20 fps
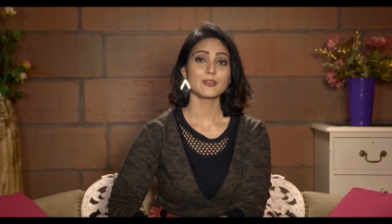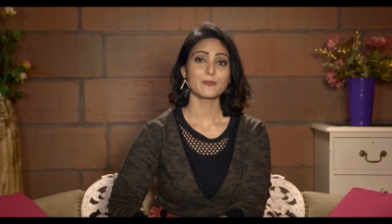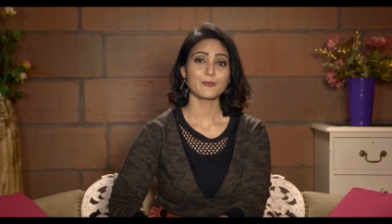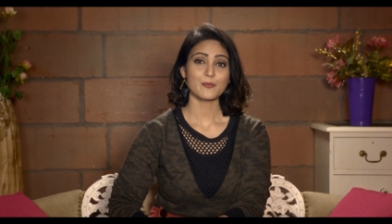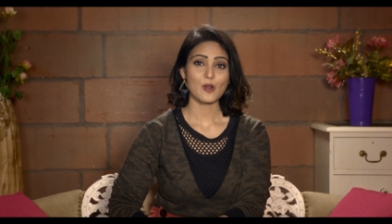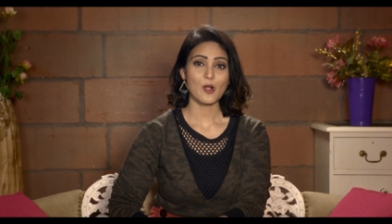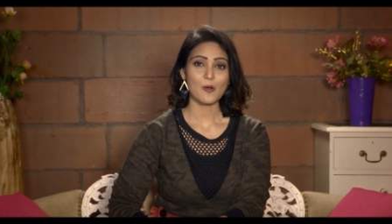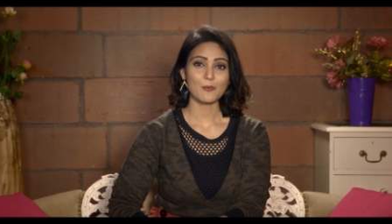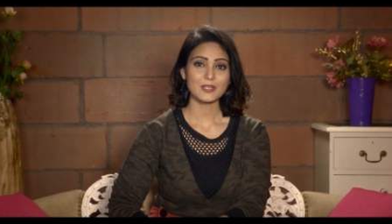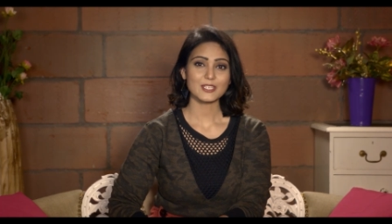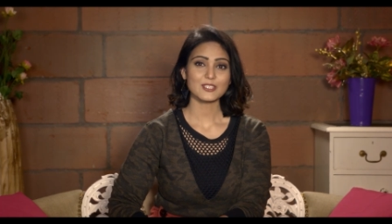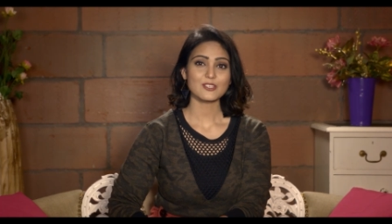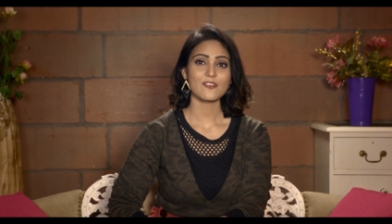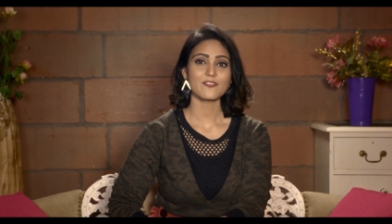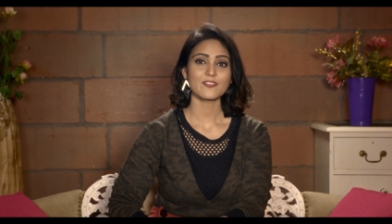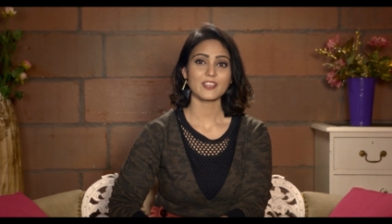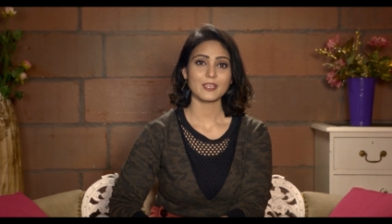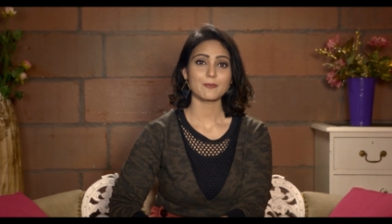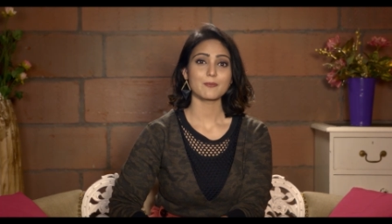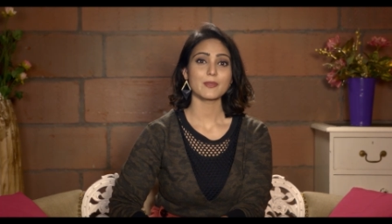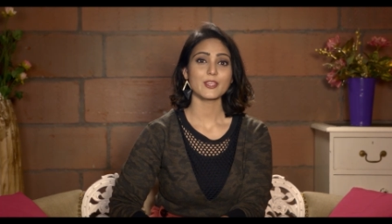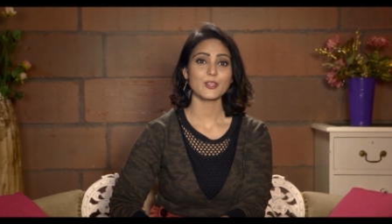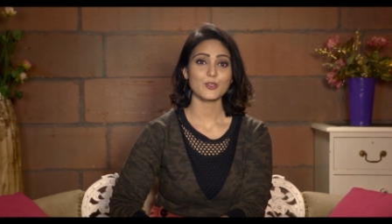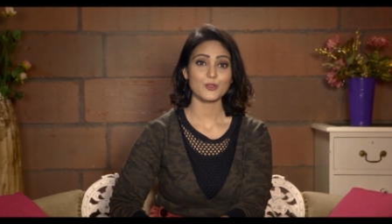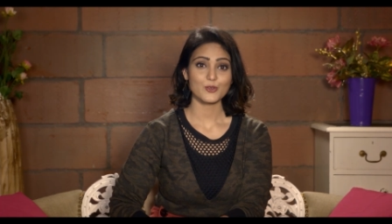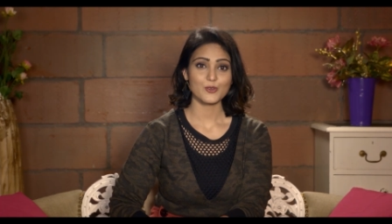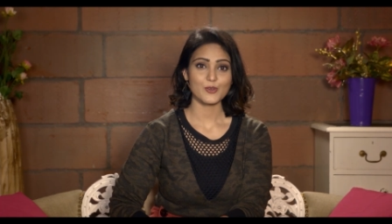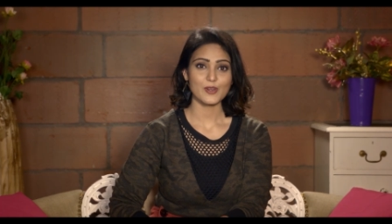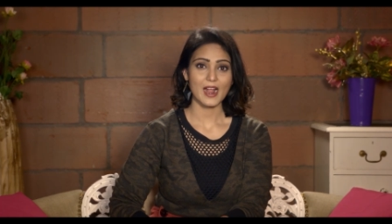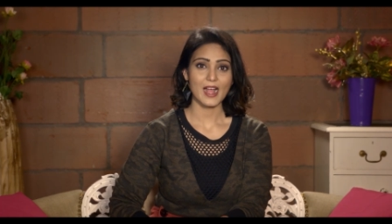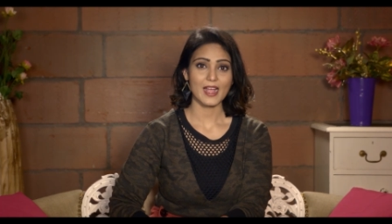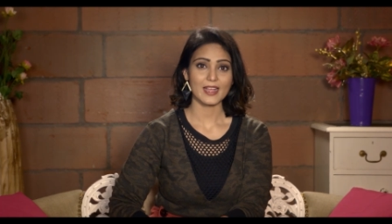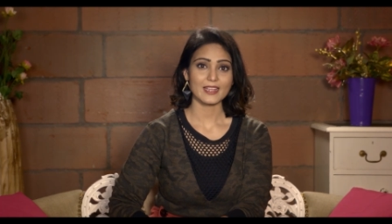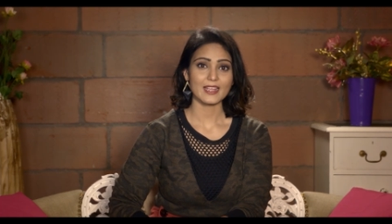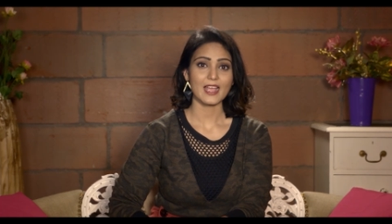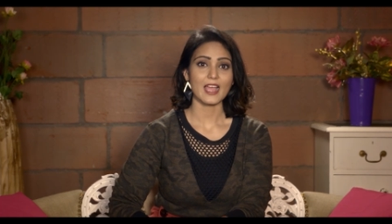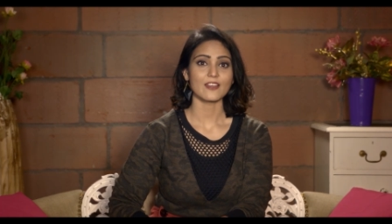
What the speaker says: the promise of keeping you dry